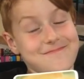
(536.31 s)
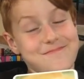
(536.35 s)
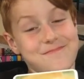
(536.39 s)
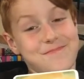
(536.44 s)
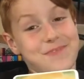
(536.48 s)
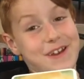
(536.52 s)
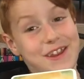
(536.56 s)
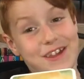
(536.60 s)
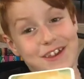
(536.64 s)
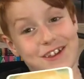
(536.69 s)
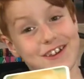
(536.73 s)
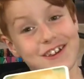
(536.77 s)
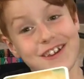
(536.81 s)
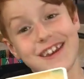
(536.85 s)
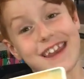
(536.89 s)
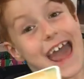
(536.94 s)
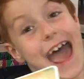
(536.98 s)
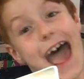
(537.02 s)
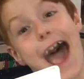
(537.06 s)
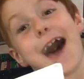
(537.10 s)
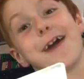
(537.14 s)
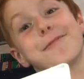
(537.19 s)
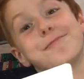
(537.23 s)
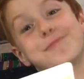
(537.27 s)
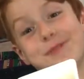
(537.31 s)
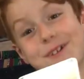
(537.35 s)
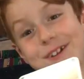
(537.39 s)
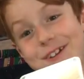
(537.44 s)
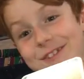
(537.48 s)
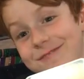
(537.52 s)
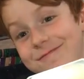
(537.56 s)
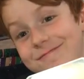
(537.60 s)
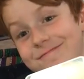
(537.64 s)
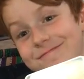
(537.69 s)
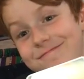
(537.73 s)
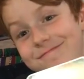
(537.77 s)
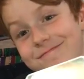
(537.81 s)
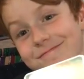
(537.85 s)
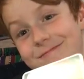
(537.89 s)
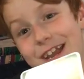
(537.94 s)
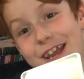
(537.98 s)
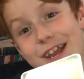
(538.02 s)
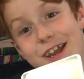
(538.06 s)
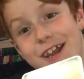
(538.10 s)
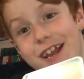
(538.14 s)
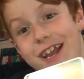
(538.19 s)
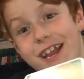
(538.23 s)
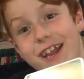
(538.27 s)
But it couldn't happen.
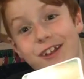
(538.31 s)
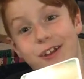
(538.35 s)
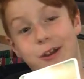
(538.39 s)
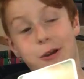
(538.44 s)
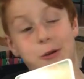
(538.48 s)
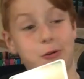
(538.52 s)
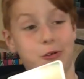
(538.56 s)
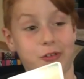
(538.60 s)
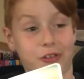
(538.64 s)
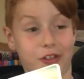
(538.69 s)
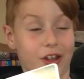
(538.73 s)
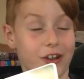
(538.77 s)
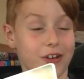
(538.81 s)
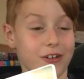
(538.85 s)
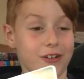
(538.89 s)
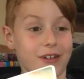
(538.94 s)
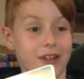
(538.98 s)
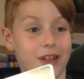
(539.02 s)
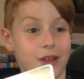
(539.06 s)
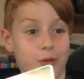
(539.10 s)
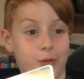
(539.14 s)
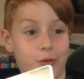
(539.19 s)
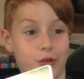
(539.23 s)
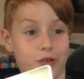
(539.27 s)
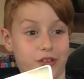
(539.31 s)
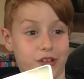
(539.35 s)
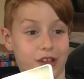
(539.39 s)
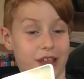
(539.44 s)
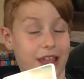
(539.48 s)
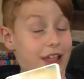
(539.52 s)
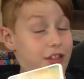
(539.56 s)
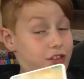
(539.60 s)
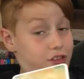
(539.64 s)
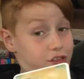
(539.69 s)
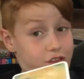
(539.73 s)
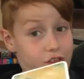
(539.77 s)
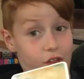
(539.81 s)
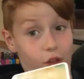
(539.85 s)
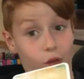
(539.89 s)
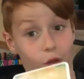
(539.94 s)
It was against the